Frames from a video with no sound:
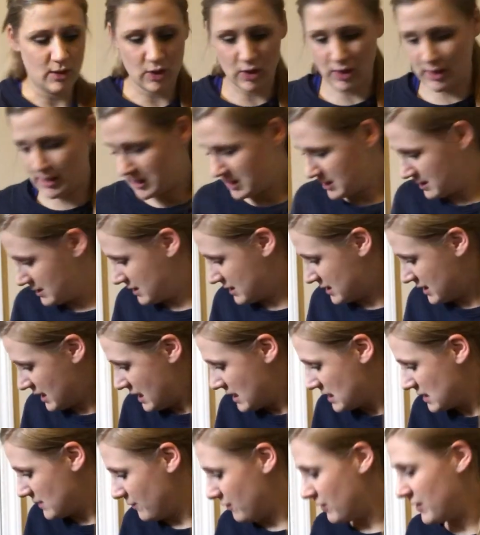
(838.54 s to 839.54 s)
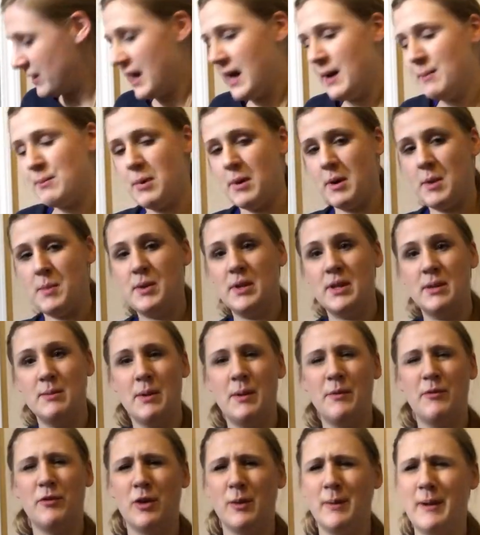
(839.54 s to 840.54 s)
good season for that. Probably put them
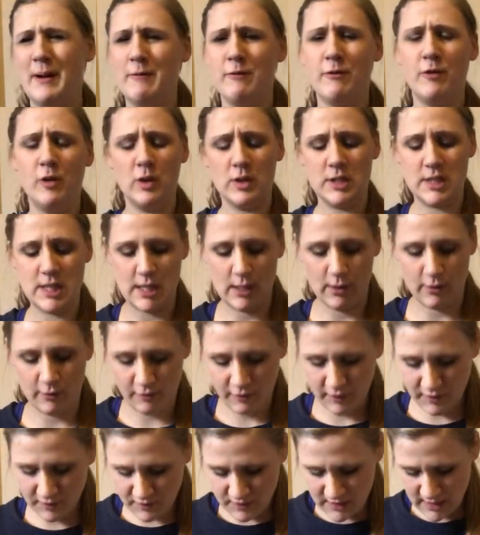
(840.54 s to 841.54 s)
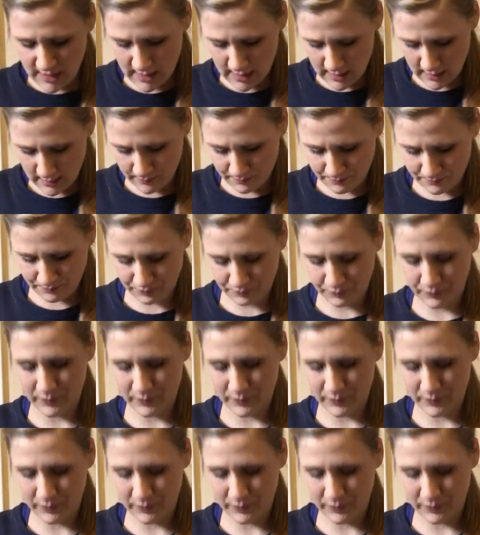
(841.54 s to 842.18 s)
up for around 14 or 15.